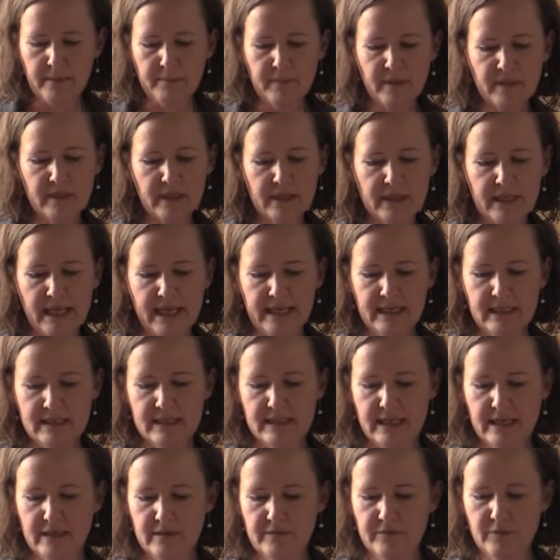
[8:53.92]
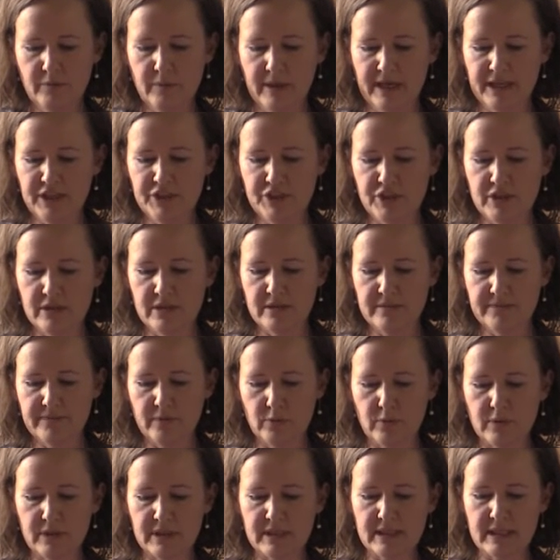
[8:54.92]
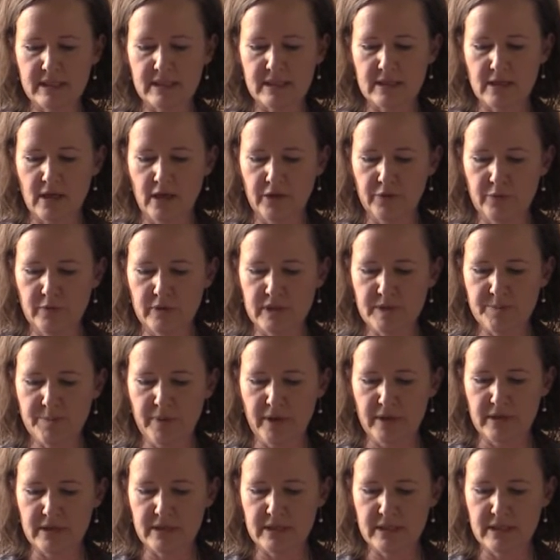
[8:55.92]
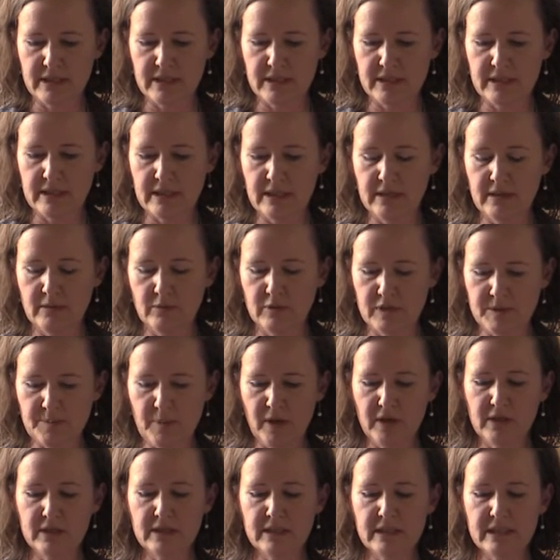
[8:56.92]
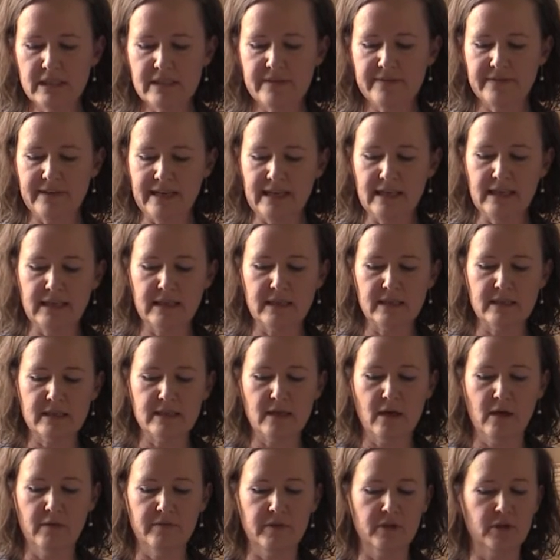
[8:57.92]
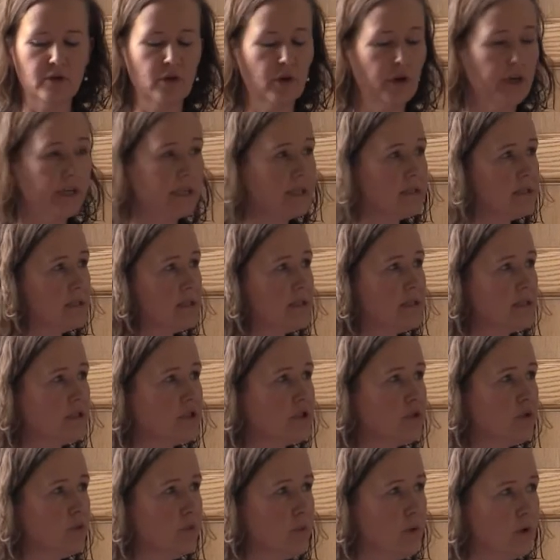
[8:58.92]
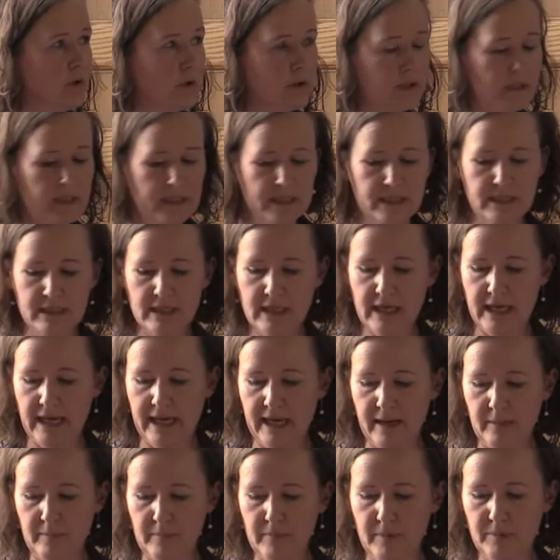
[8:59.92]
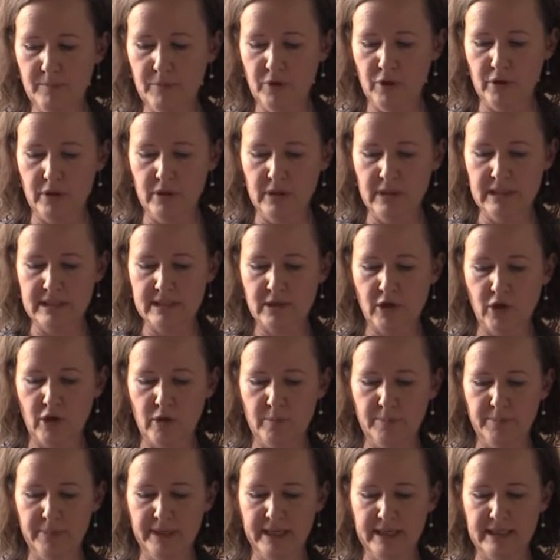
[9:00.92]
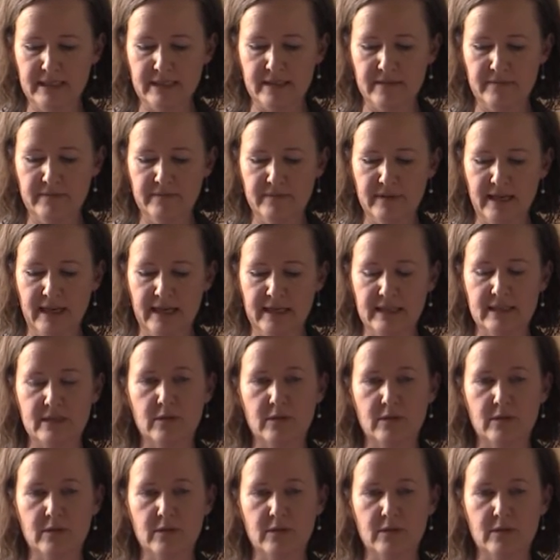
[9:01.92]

The next set of questions focuses on respondents' feelings of annoyance towards murals, curb painting, flags